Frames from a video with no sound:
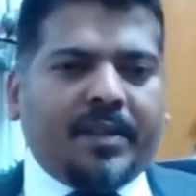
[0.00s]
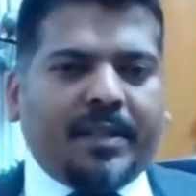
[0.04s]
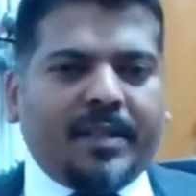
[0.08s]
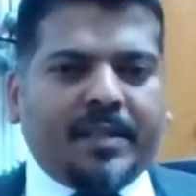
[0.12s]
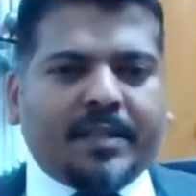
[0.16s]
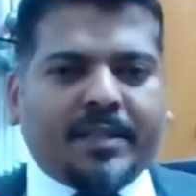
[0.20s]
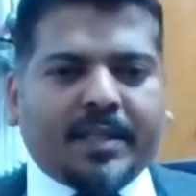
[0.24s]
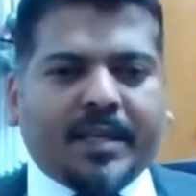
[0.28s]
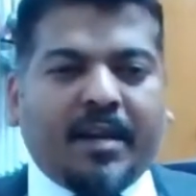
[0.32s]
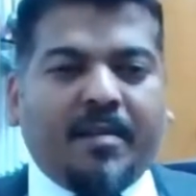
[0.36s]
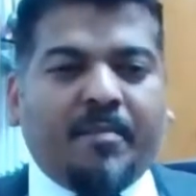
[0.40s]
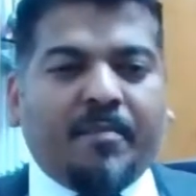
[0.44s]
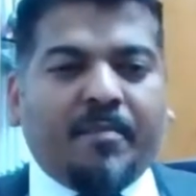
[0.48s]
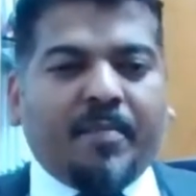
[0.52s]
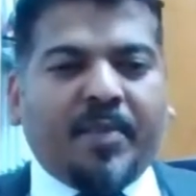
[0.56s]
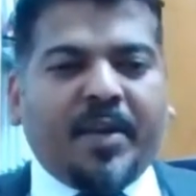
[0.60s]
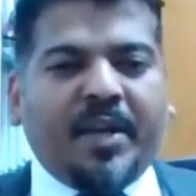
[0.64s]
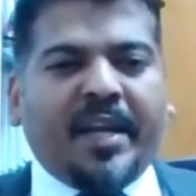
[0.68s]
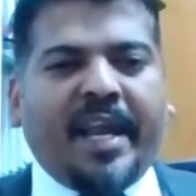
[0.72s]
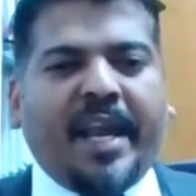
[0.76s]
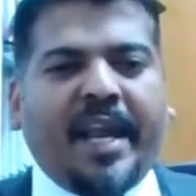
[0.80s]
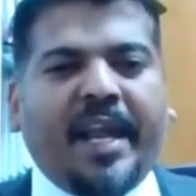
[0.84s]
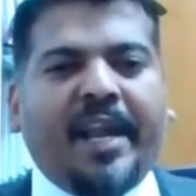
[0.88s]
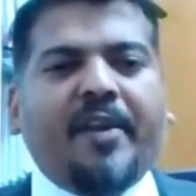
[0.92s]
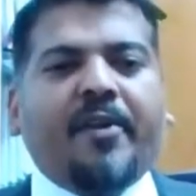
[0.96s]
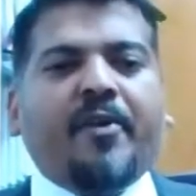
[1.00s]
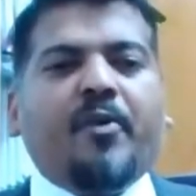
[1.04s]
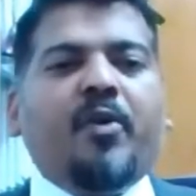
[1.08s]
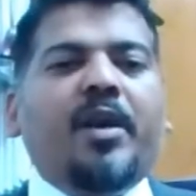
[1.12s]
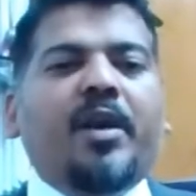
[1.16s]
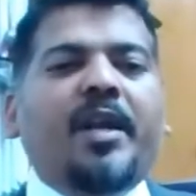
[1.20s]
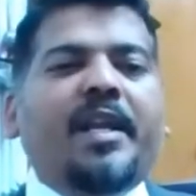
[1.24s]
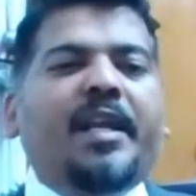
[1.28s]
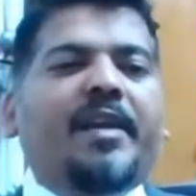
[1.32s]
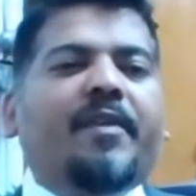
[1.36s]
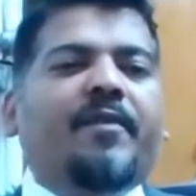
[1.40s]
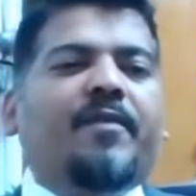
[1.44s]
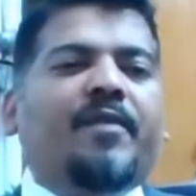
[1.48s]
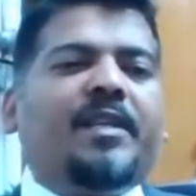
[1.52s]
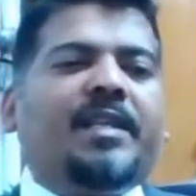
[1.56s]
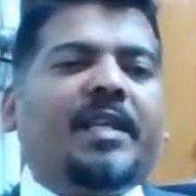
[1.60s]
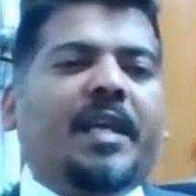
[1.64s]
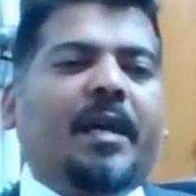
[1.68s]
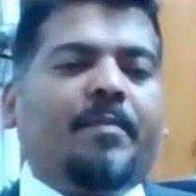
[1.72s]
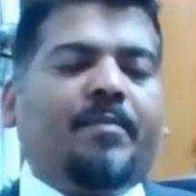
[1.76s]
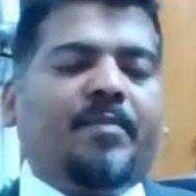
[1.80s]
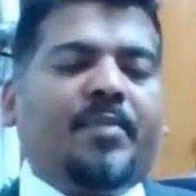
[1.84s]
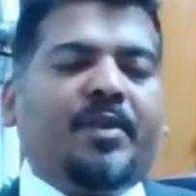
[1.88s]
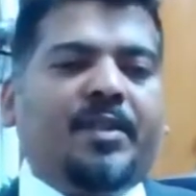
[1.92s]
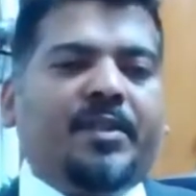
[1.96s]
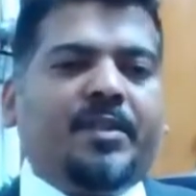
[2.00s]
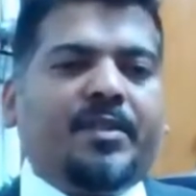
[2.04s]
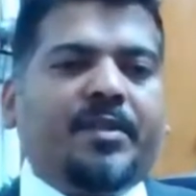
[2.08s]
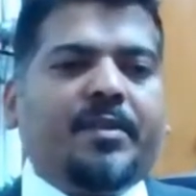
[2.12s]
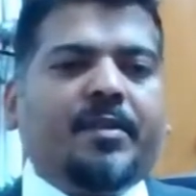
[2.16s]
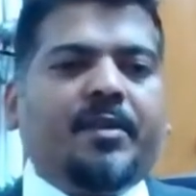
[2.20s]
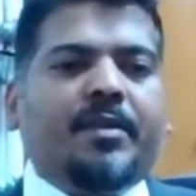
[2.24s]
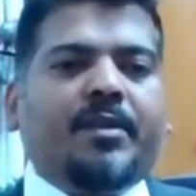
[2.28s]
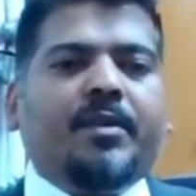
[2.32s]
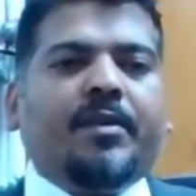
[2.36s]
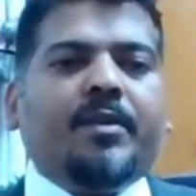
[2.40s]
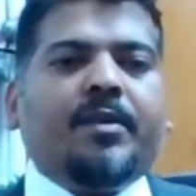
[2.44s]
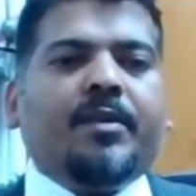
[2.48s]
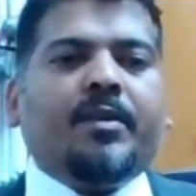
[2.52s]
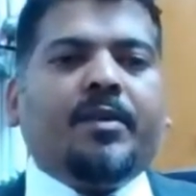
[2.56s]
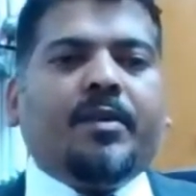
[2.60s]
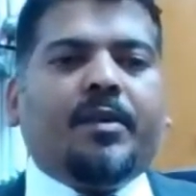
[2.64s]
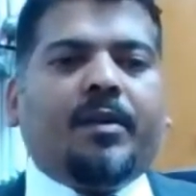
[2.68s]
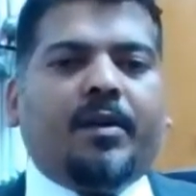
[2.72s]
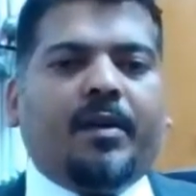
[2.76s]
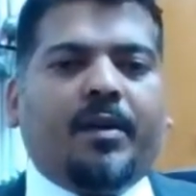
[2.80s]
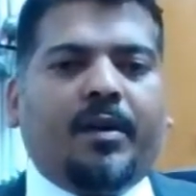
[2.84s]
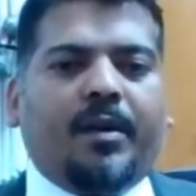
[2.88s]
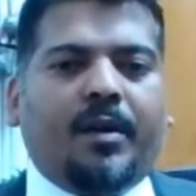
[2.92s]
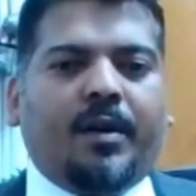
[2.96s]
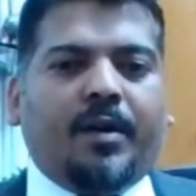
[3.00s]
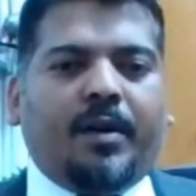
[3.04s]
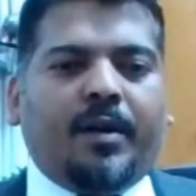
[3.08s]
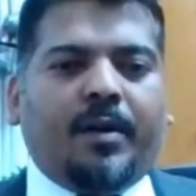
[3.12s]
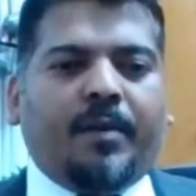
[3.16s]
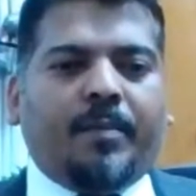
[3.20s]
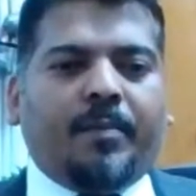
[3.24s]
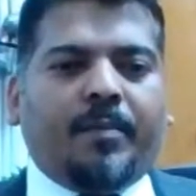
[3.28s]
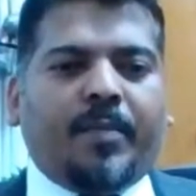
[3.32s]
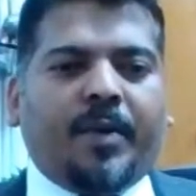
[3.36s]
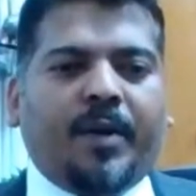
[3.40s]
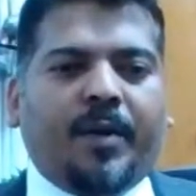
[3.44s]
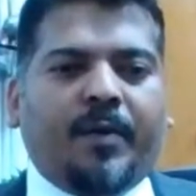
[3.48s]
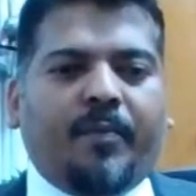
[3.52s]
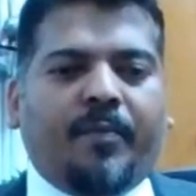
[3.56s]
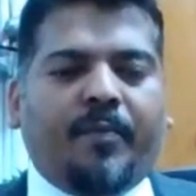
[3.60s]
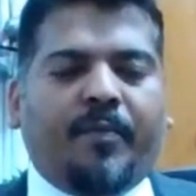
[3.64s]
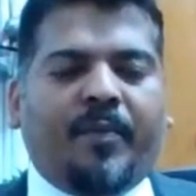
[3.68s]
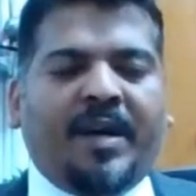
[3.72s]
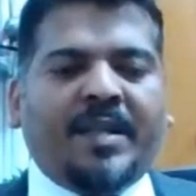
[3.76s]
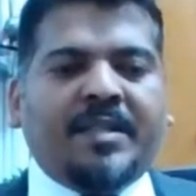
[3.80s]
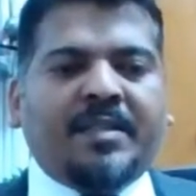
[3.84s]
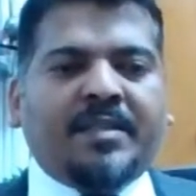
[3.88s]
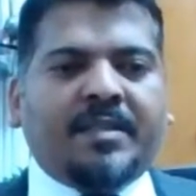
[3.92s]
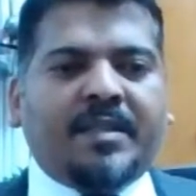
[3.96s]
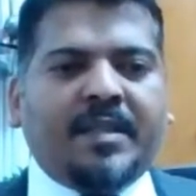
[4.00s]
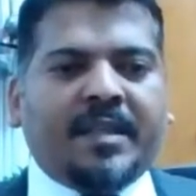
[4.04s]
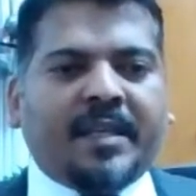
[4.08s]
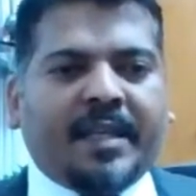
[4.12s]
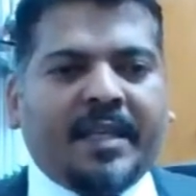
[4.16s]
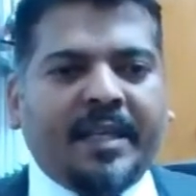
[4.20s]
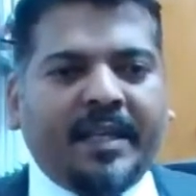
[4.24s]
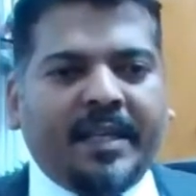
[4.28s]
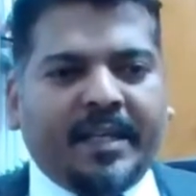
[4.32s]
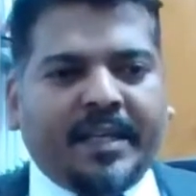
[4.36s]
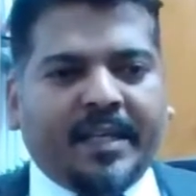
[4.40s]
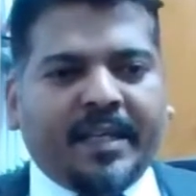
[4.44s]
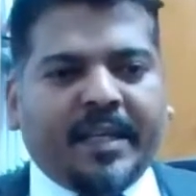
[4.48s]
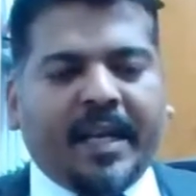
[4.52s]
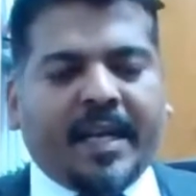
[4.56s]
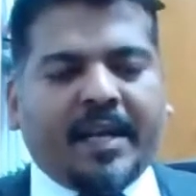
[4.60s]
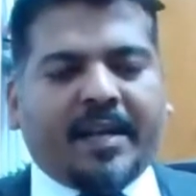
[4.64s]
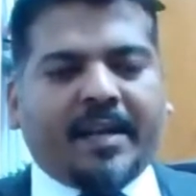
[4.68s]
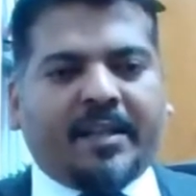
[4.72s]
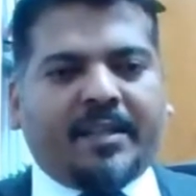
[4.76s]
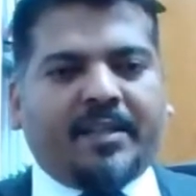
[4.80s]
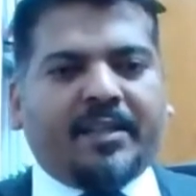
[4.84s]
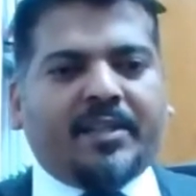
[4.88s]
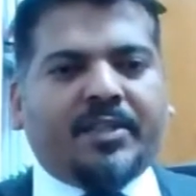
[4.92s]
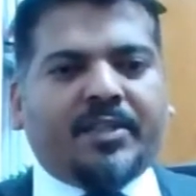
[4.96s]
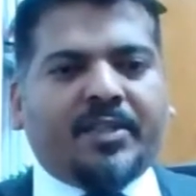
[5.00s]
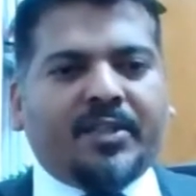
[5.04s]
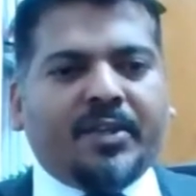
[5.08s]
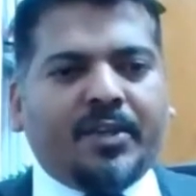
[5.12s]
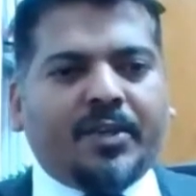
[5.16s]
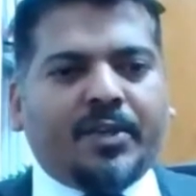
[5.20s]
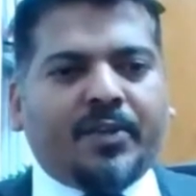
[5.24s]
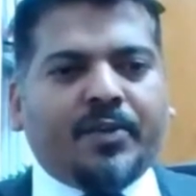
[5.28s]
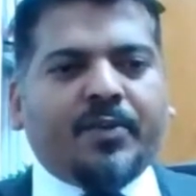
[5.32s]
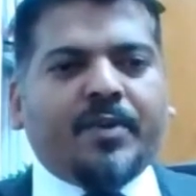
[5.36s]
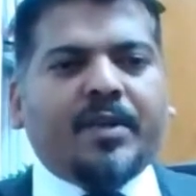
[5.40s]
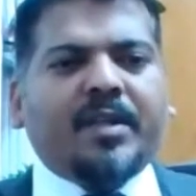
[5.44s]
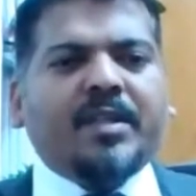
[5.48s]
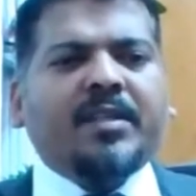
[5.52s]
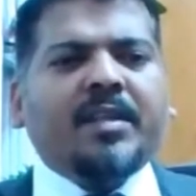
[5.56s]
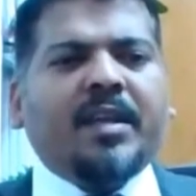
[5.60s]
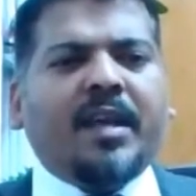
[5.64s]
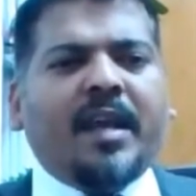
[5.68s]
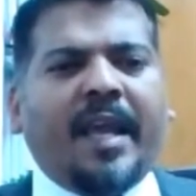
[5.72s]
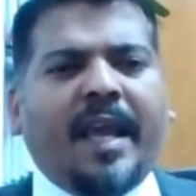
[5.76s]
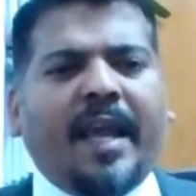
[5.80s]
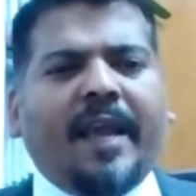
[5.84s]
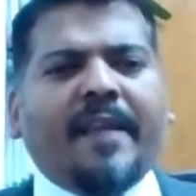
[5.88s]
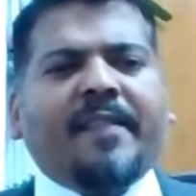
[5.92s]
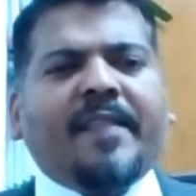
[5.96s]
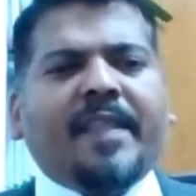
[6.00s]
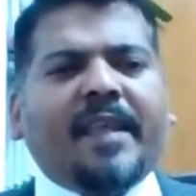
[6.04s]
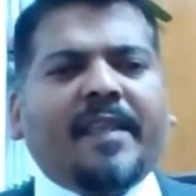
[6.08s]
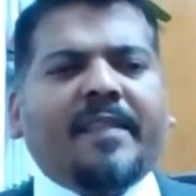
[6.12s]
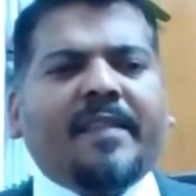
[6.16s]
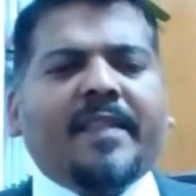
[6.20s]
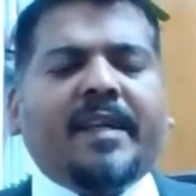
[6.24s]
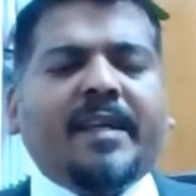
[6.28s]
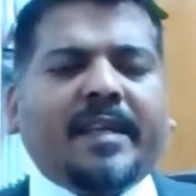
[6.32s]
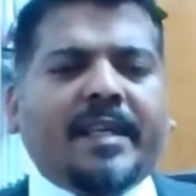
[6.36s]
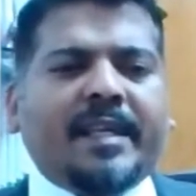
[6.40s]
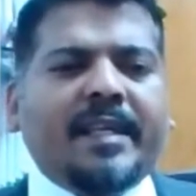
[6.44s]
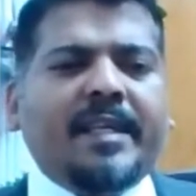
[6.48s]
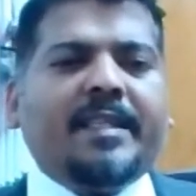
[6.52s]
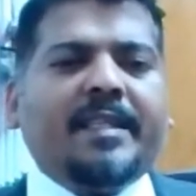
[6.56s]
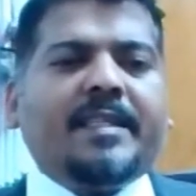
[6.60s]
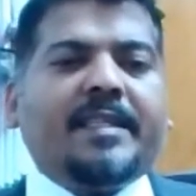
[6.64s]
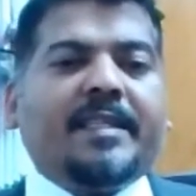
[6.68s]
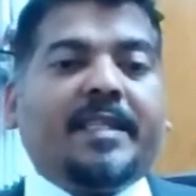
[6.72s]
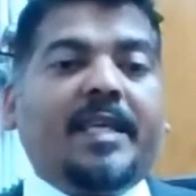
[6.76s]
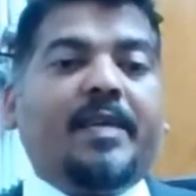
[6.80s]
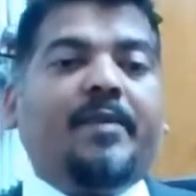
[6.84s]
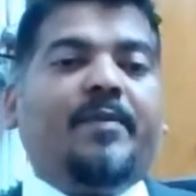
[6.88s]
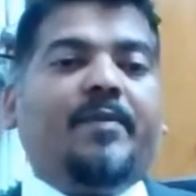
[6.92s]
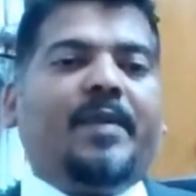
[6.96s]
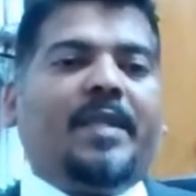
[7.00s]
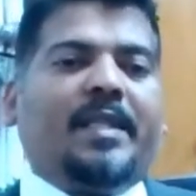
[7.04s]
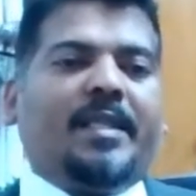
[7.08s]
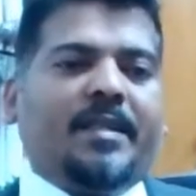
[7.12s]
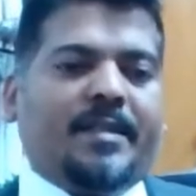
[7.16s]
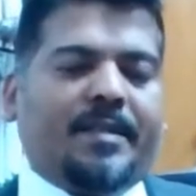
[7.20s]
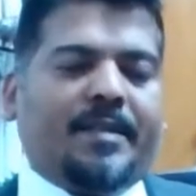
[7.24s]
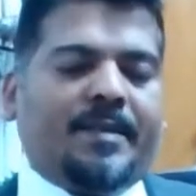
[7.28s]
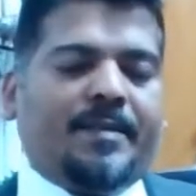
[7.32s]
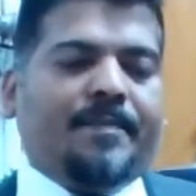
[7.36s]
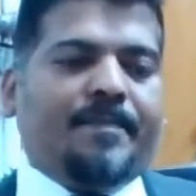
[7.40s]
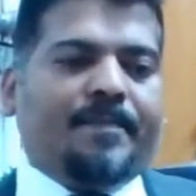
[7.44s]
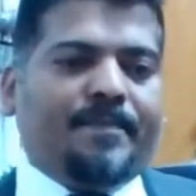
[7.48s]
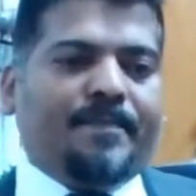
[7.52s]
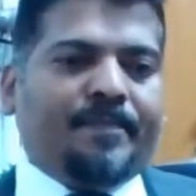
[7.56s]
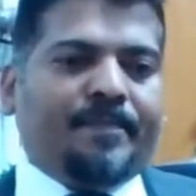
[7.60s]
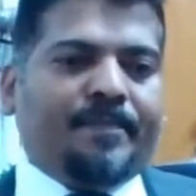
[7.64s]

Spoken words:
There is a complete hand holding which happens once the kid get registered to us, and then that kid stay with us.